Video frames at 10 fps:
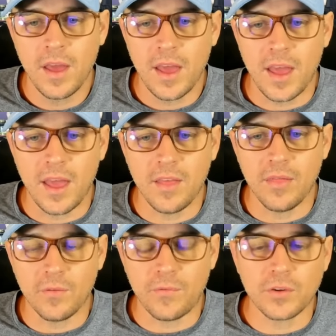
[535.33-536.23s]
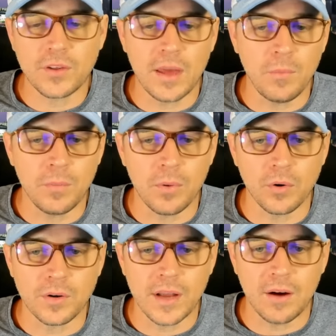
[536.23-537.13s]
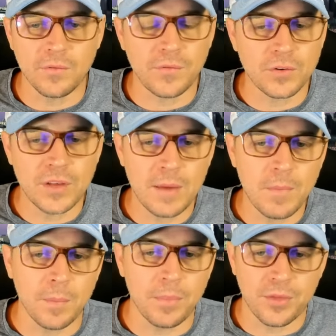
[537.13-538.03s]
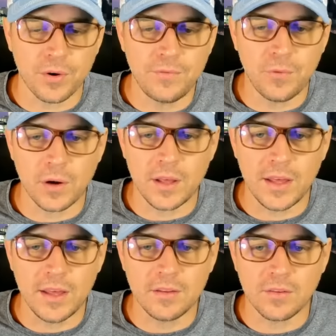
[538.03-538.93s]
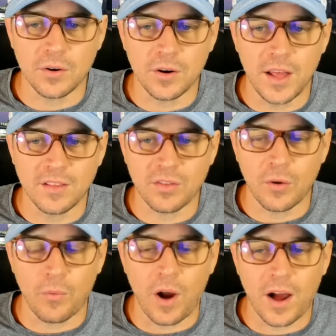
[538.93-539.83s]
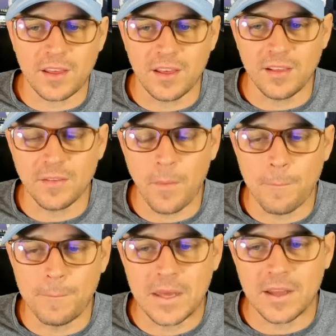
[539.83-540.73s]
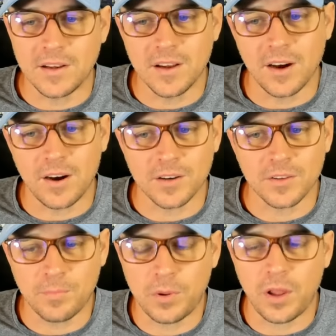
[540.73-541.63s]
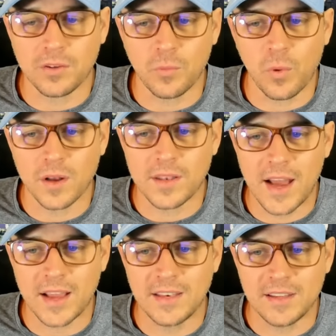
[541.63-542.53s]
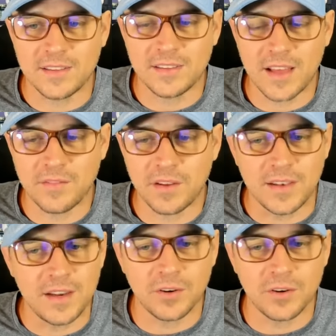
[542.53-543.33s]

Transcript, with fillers: And the first game we broke down, first game up, 340 Eastern. It's the Rockies, big dogs, plus 197, near